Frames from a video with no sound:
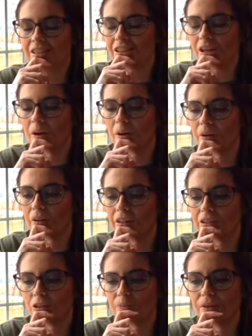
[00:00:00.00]
So
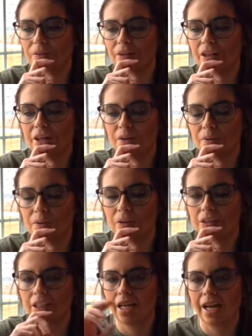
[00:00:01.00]
this will be really cool to